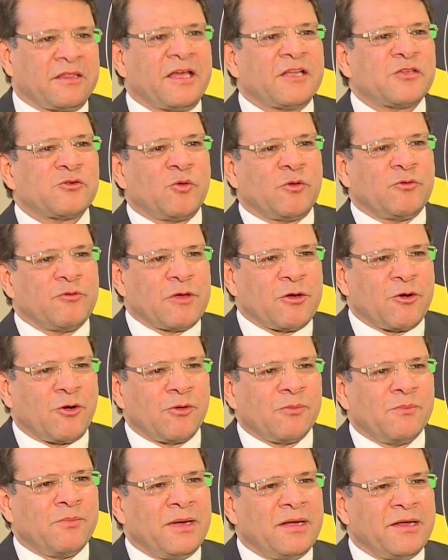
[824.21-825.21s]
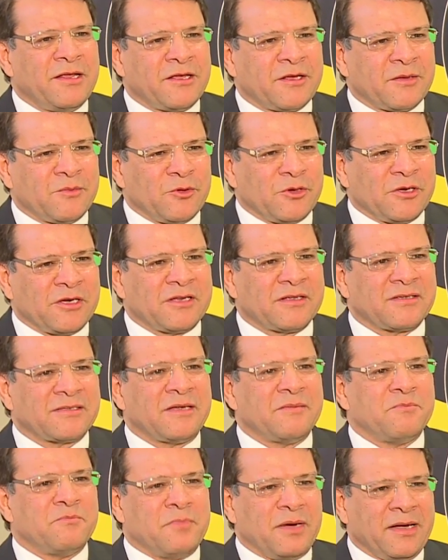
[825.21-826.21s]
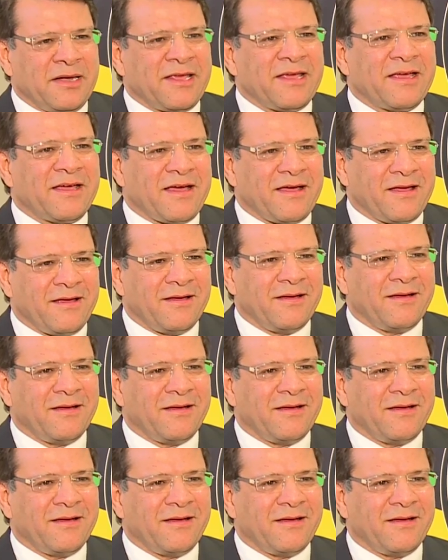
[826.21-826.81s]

That's what we call building communities and building